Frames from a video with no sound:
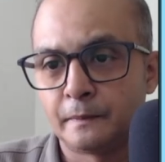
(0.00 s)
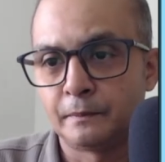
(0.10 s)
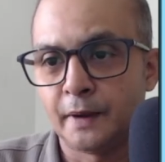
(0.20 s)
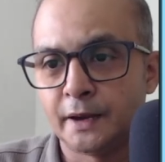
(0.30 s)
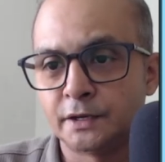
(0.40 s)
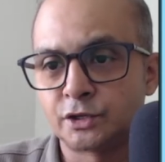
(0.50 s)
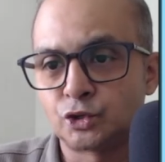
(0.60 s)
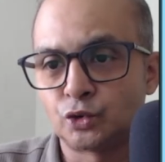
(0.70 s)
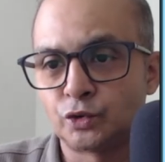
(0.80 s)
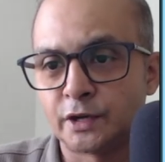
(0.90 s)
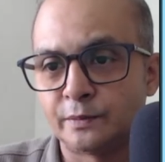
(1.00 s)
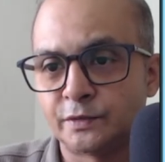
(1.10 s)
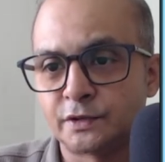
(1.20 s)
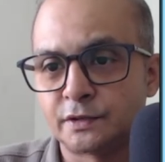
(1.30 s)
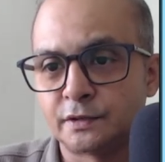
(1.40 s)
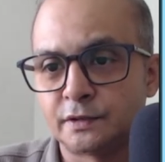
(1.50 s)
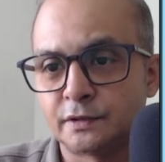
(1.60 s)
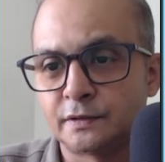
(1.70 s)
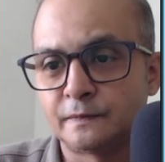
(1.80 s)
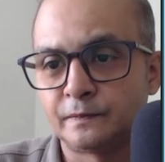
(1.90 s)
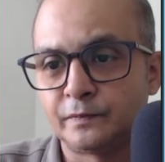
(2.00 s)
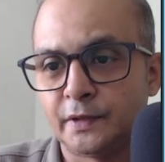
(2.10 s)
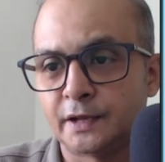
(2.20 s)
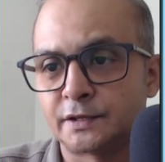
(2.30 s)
minus 2 times x